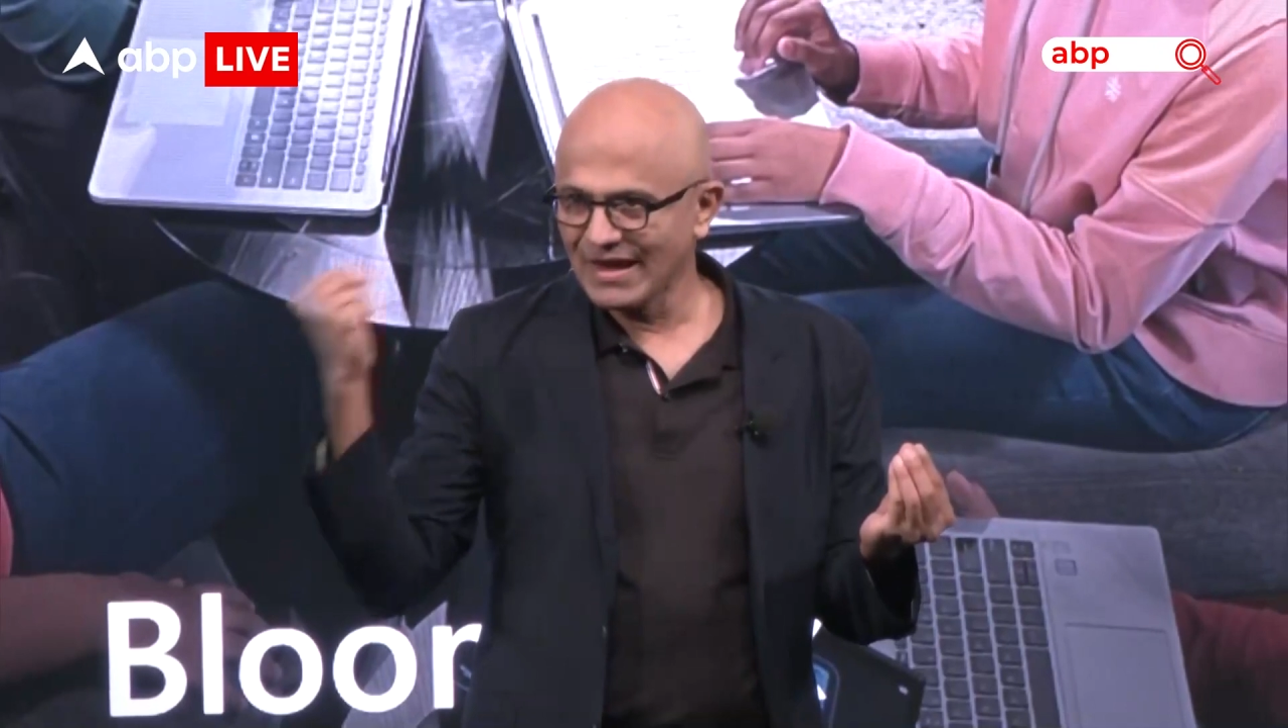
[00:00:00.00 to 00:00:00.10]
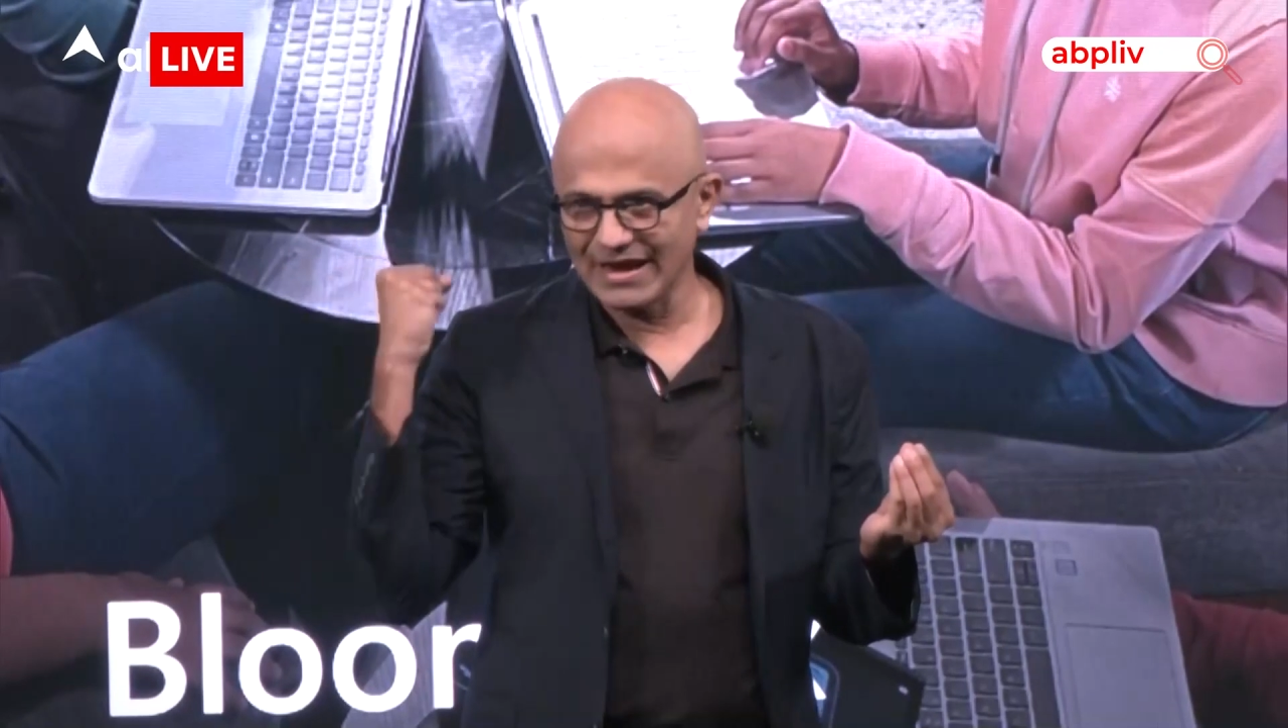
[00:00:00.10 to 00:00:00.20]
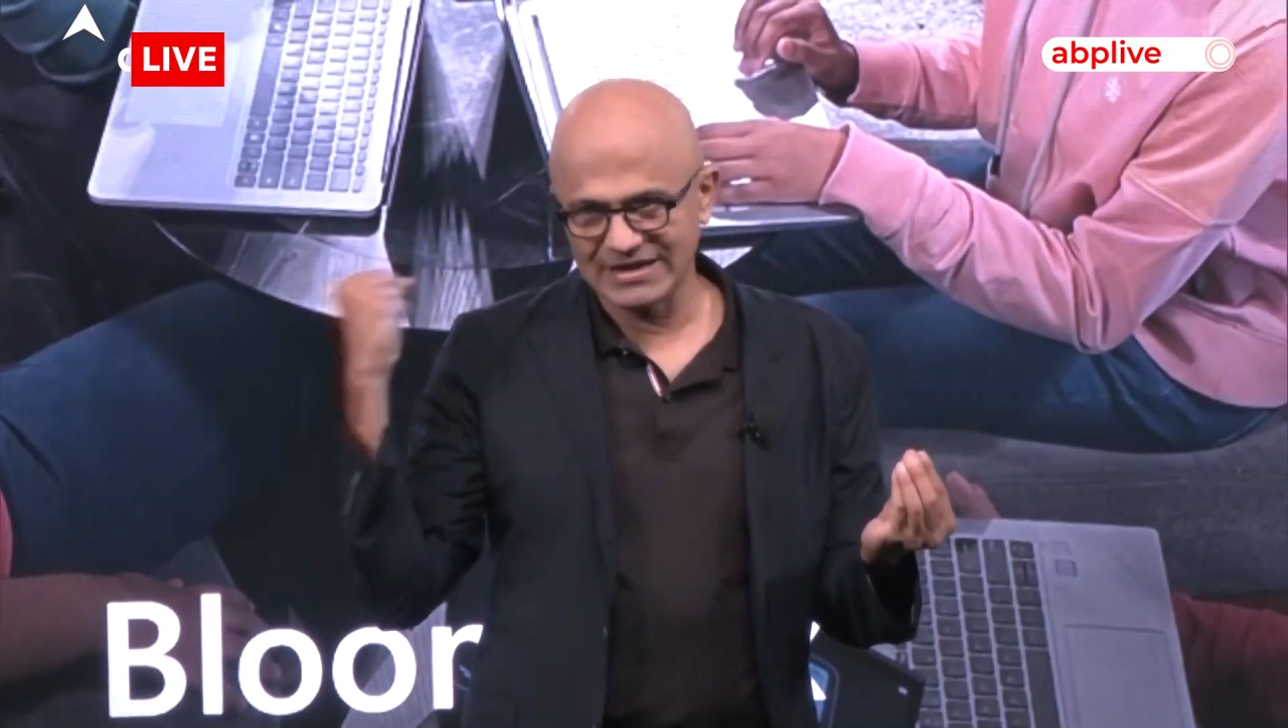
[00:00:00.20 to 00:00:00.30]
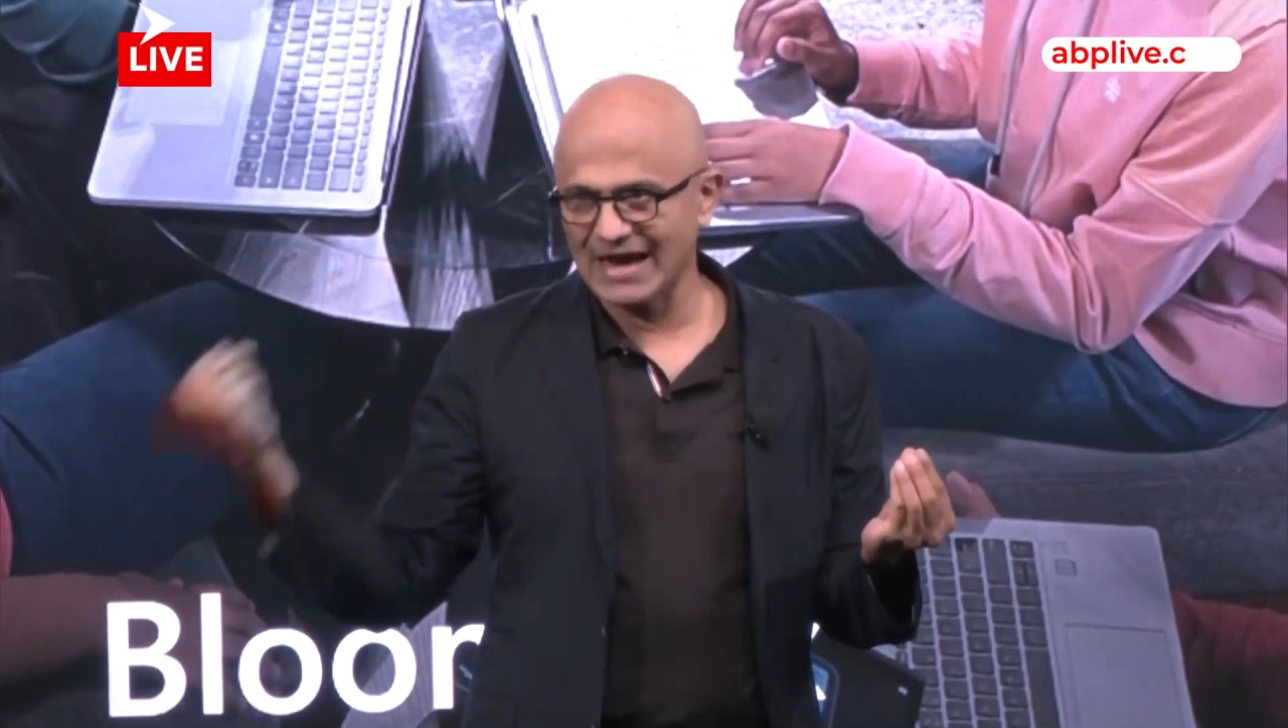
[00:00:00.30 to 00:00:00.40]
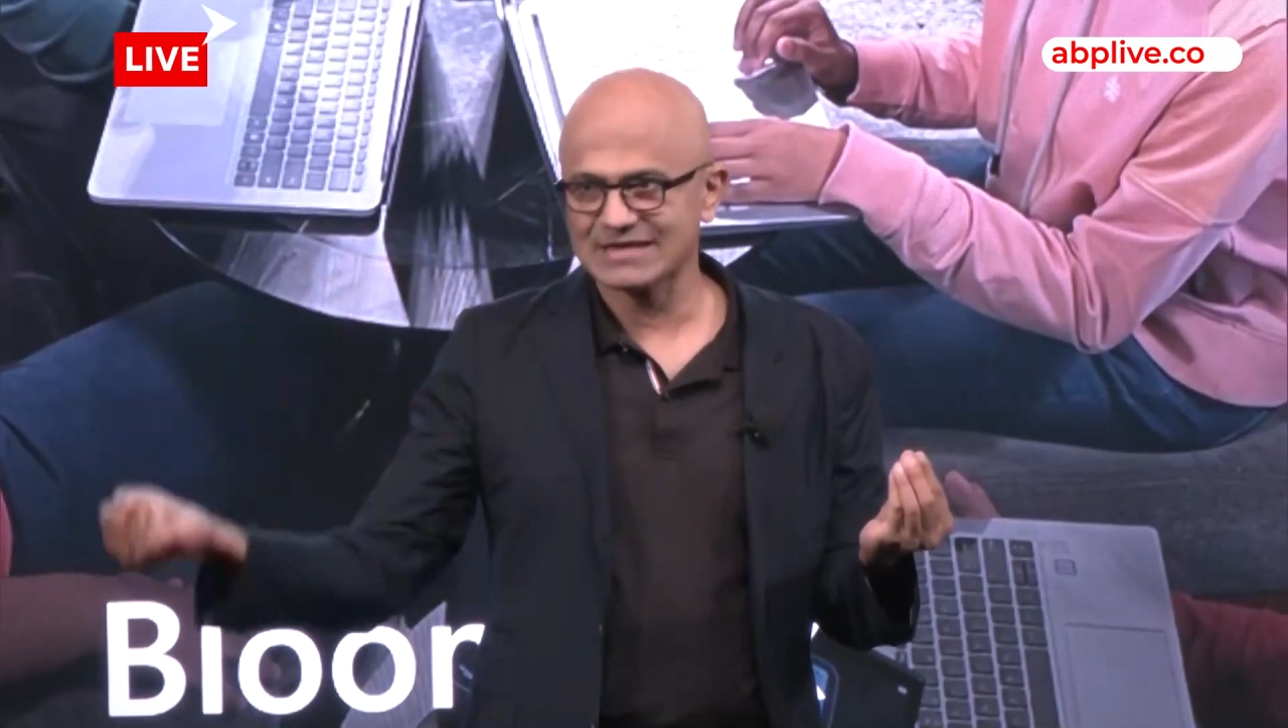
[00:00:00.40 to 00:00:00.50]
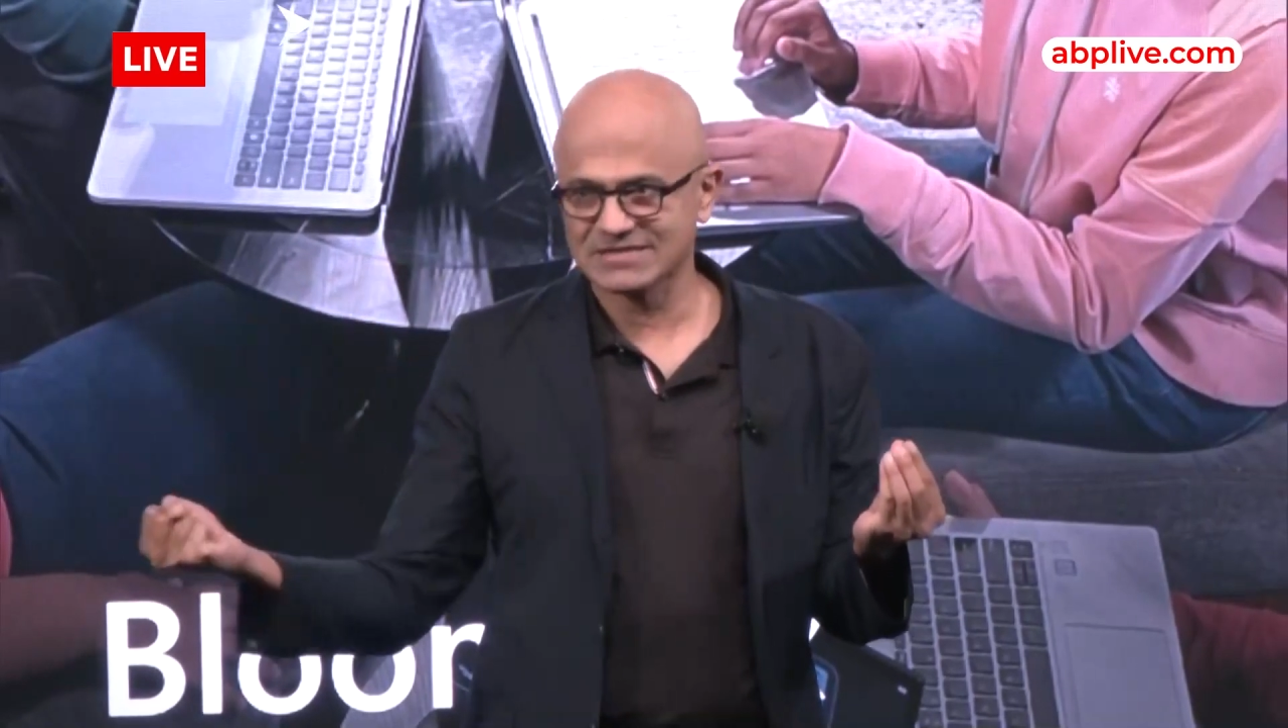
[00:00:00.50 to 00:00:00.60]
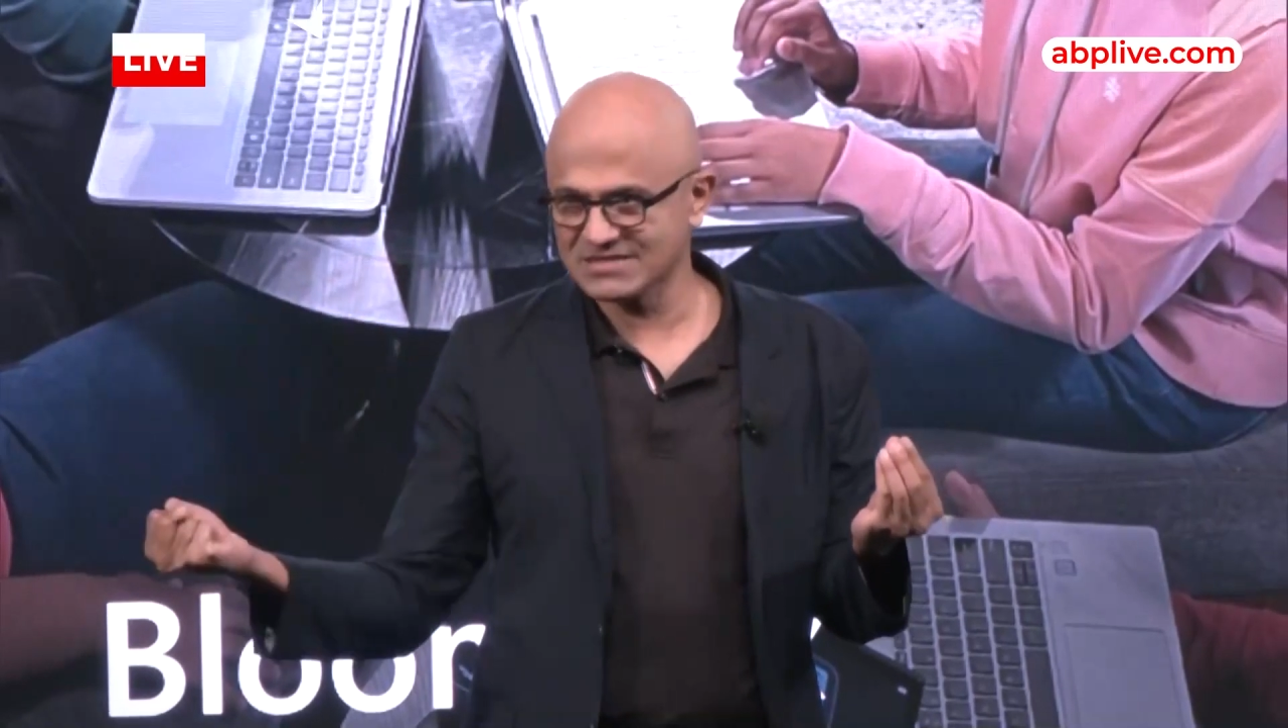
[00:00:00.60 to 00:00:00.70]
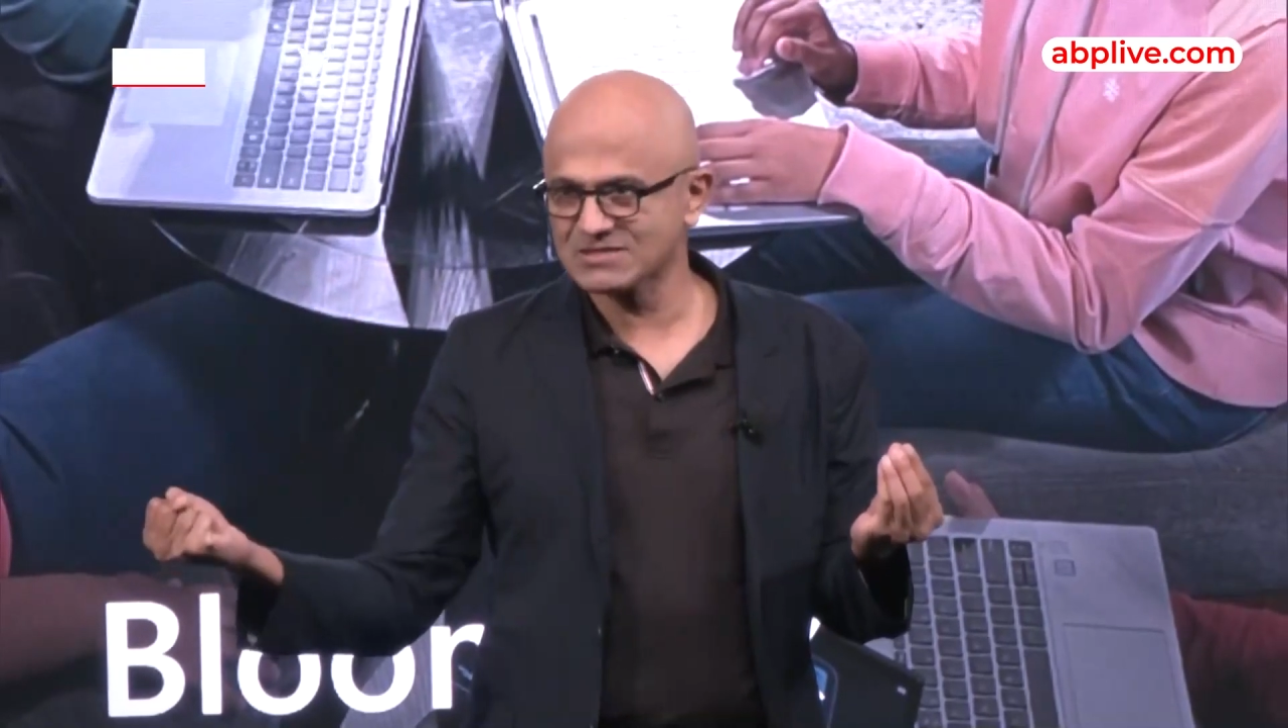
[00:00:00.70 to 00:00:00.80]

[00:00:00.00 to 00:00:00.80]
it has